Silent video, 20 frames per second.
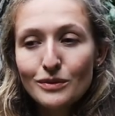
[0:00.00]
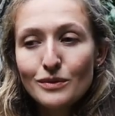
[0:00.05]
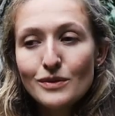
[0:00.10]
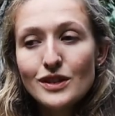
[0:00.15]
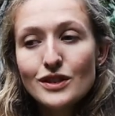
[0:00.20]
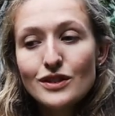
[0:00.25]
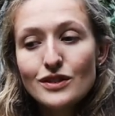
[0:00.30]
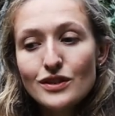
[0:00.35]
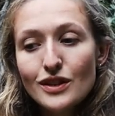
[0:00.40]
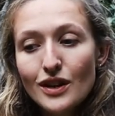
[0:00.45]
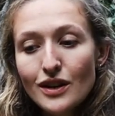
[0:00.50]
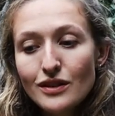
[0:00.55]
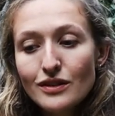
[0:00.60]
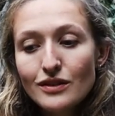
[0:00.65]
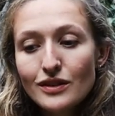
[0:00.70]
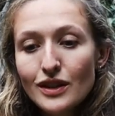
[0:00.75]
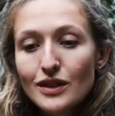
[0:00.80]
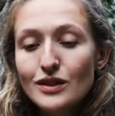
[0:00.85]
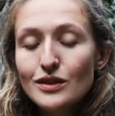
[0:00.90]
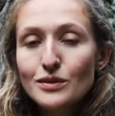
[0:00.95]
We
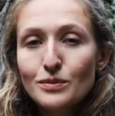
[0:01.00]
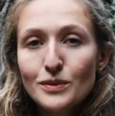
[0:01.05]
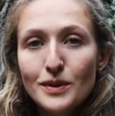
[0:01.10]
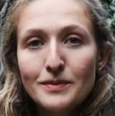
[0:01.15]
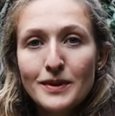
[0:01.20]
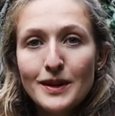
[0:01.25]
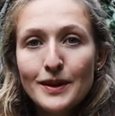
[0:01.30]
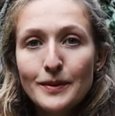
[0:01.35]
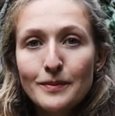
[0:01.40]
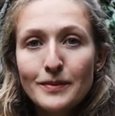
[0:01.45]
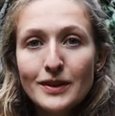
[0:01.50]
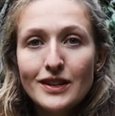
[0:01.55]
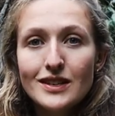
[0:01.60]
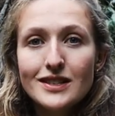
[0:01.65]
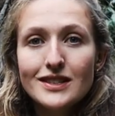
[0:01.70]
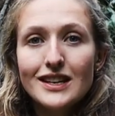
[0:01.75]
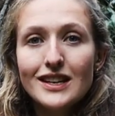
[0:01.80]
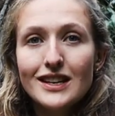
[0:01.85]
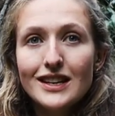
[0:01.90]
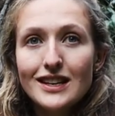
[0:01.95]
don't go swimming because it